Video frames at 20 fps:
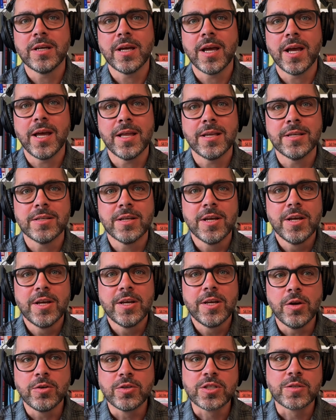and
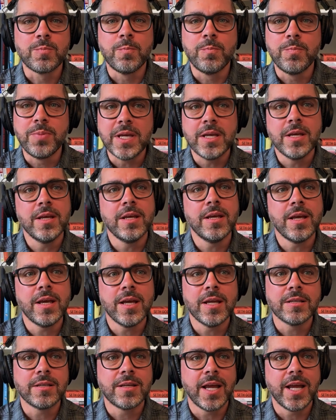just be
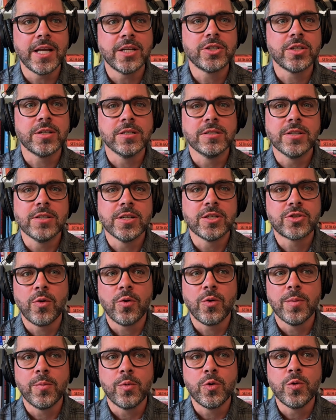engaging and show
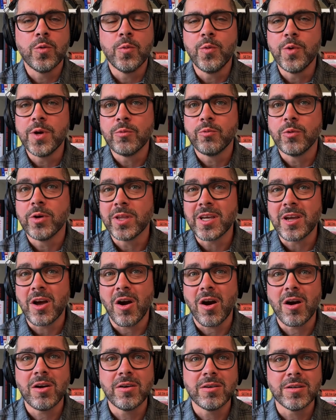them who we really
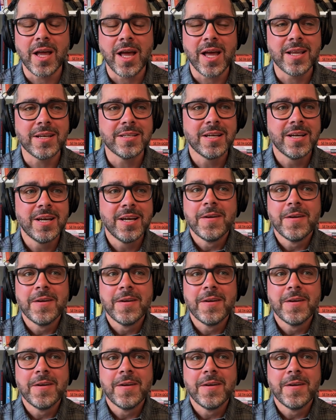are, and